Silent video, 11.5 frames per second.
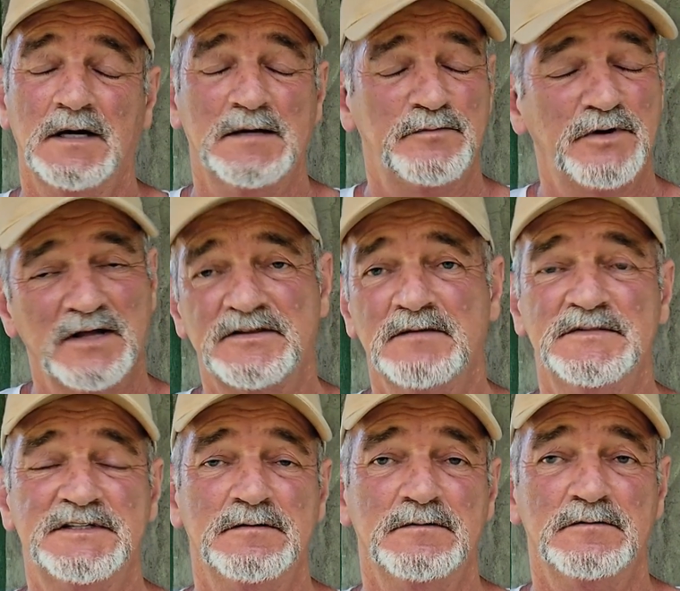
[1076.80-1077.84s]
and brought
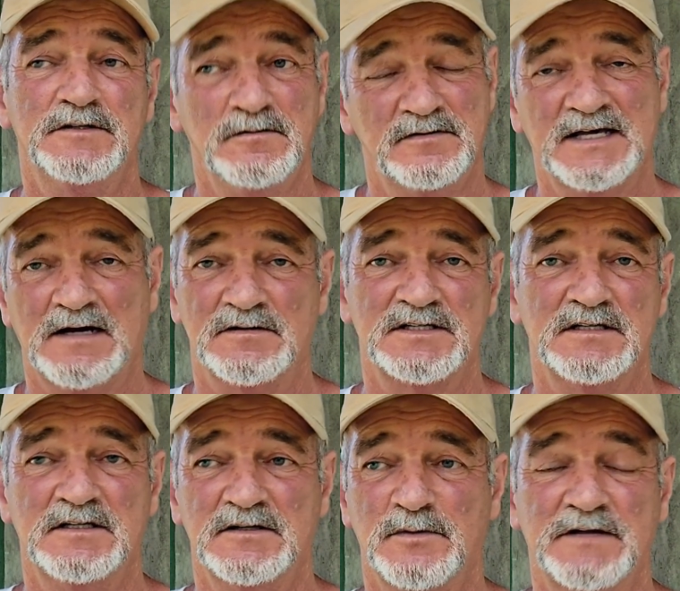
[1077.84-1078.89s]
them to
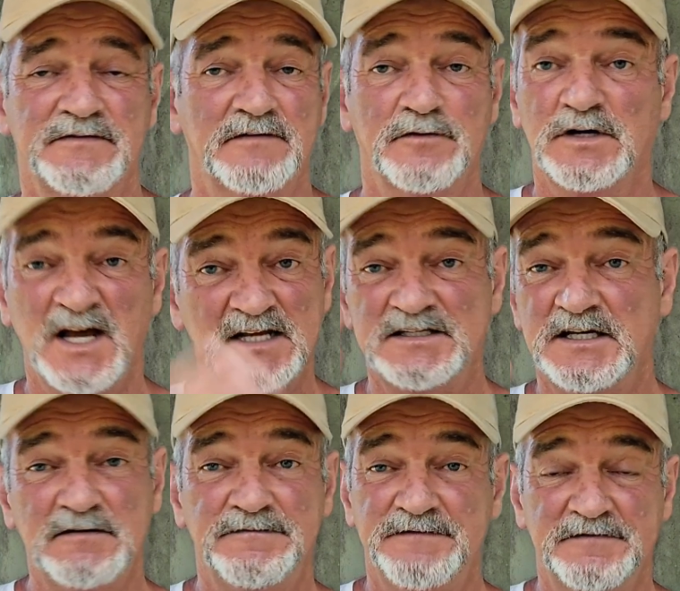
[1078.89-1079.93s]
2025, or
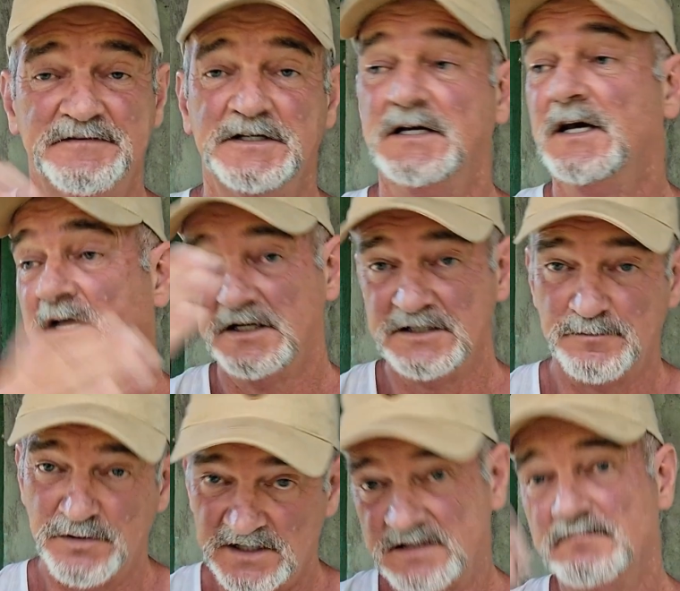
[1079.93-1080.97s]
1950, and you
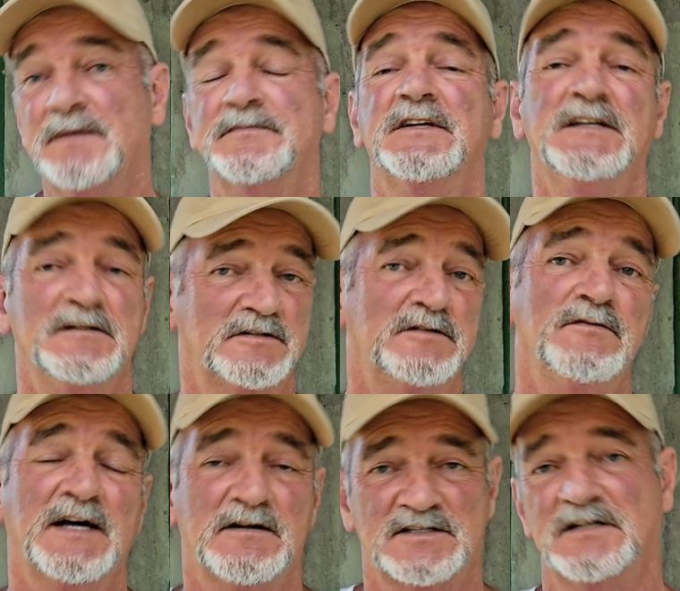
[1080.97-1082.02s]
brought them up to year
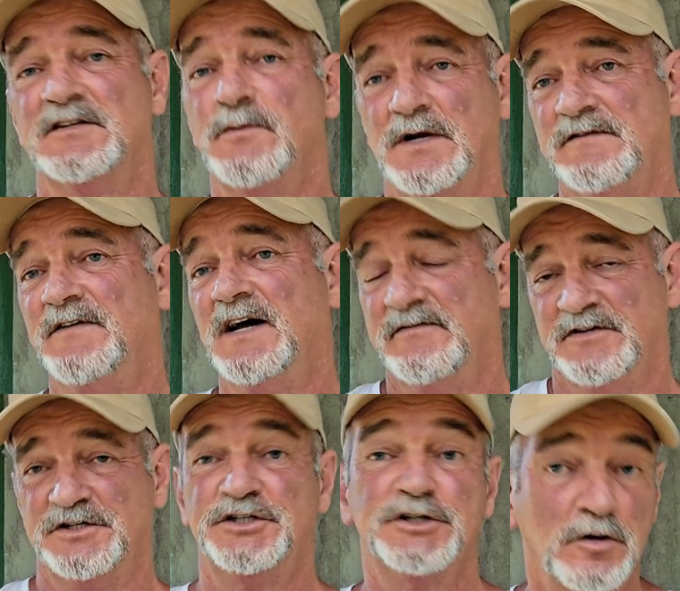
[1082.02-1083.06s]
2025
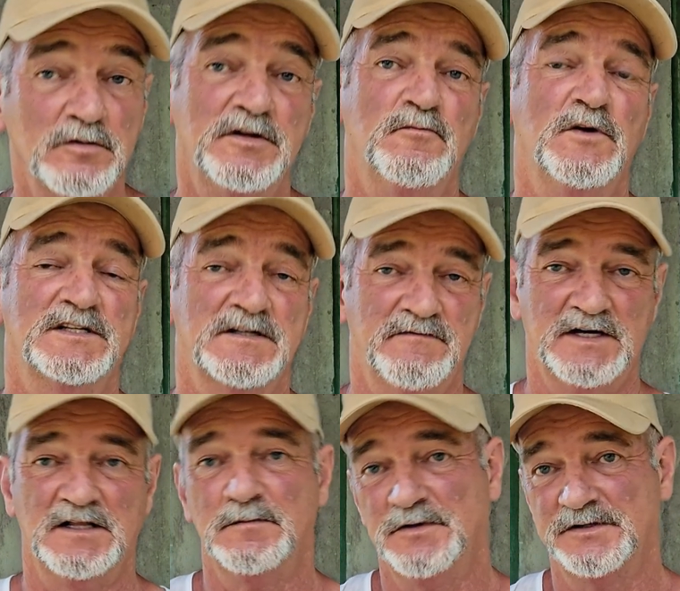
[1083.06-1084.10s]
and showed them what's
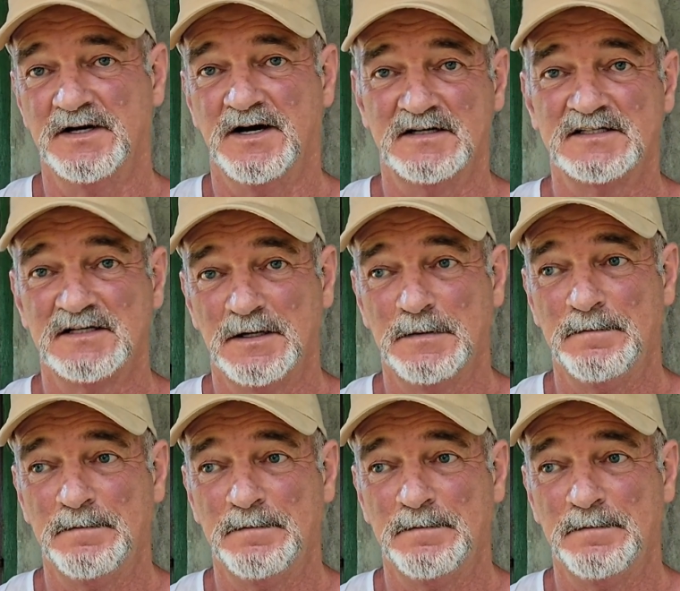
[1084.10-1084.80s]
available to us,